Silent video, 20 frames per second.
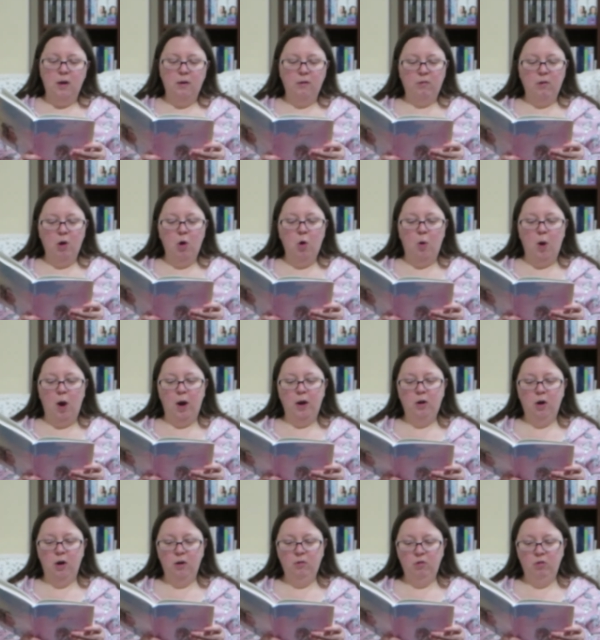so I
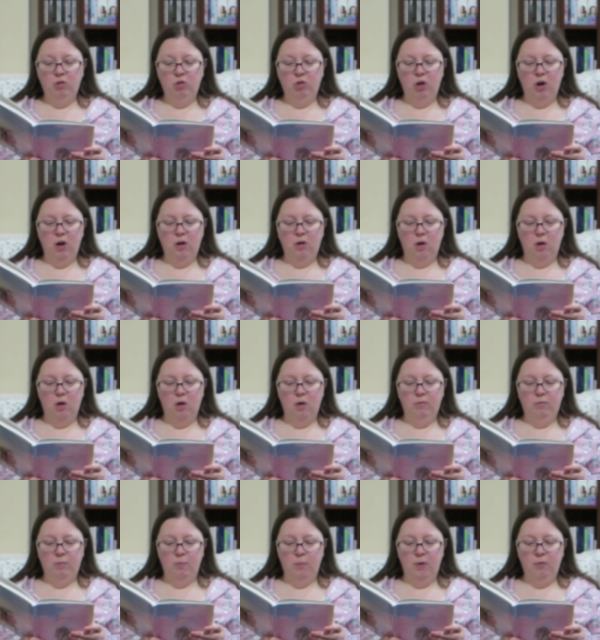got to check
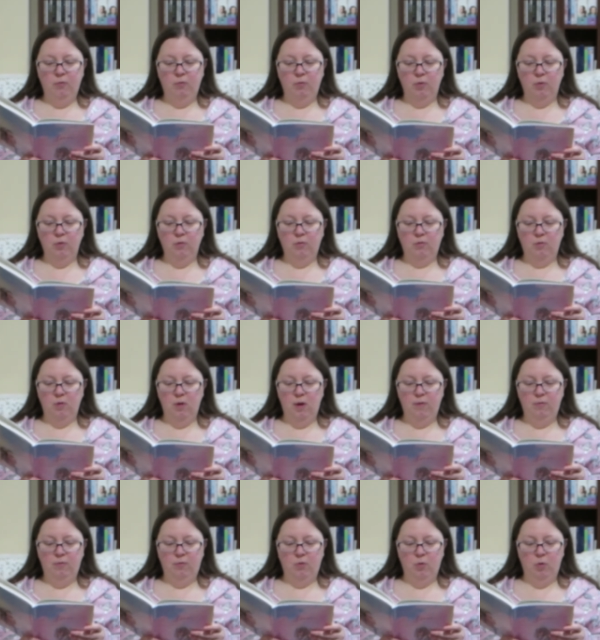off my first
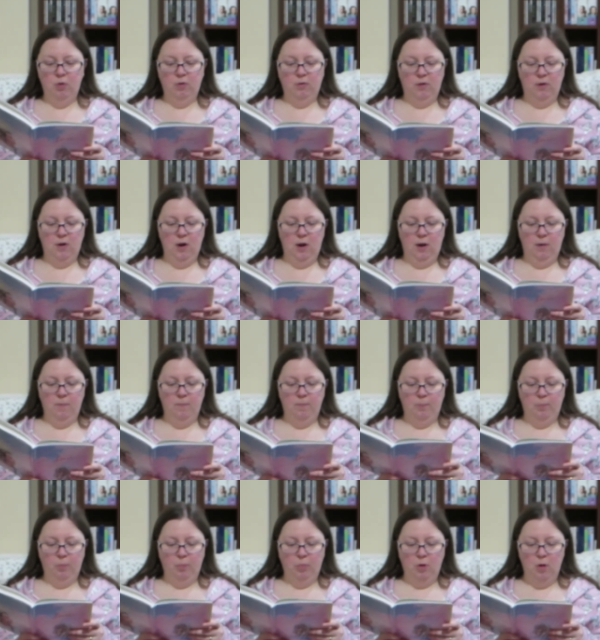life goal today.
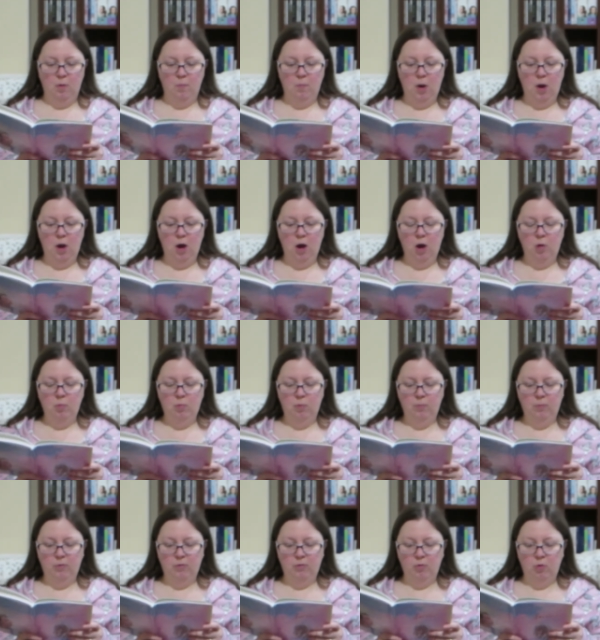My
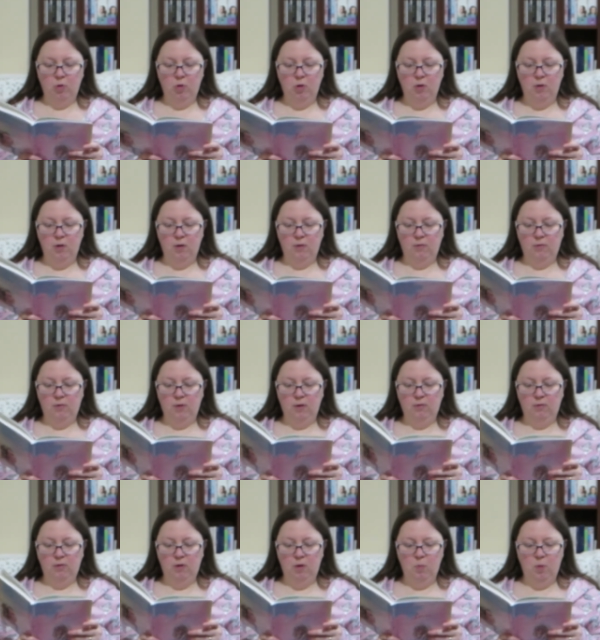album sold
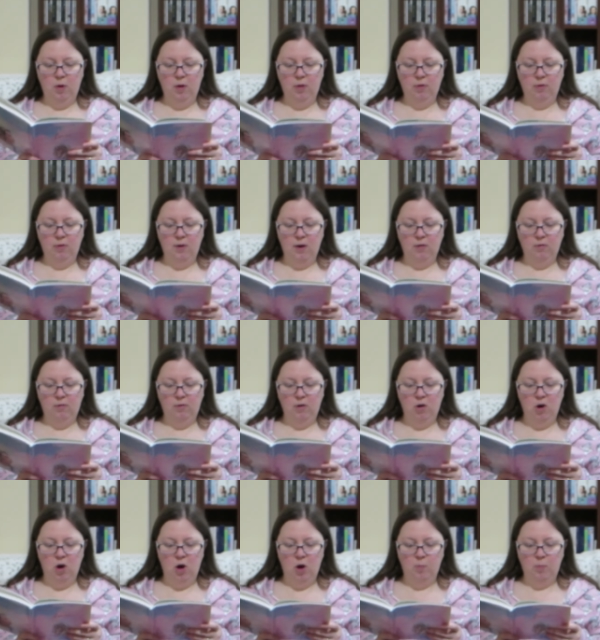61,000
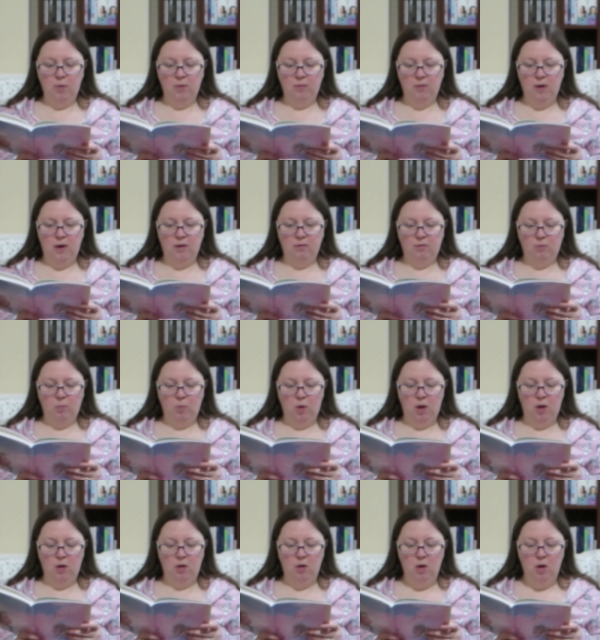copies last
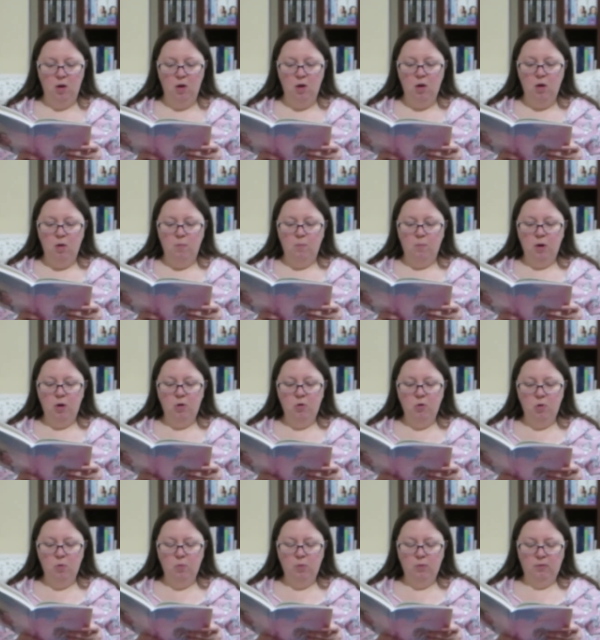week. My
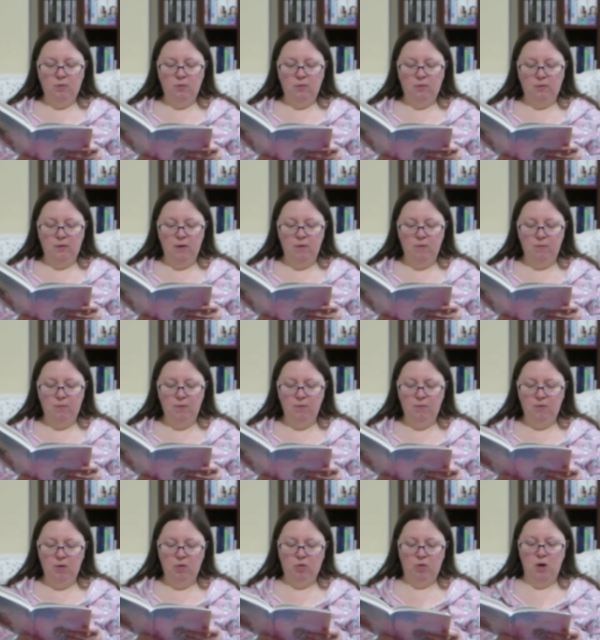goal was to sell
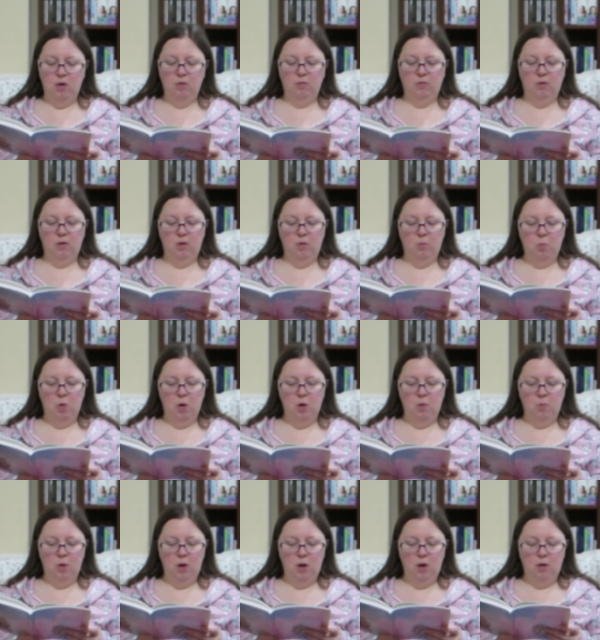50,000 in
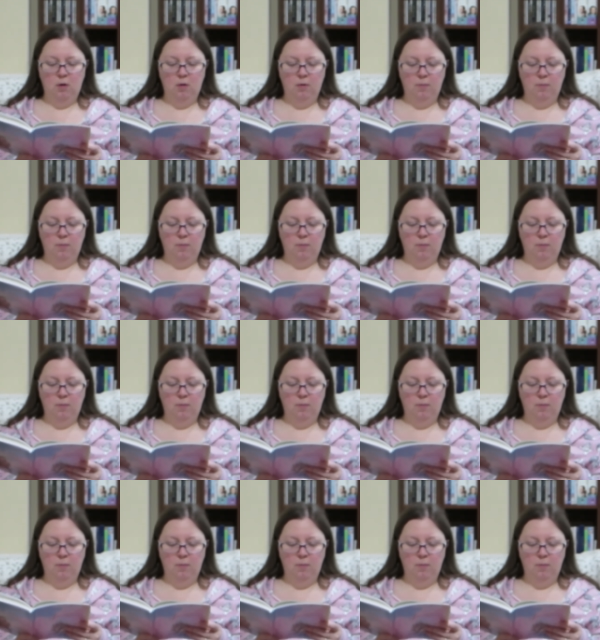one week.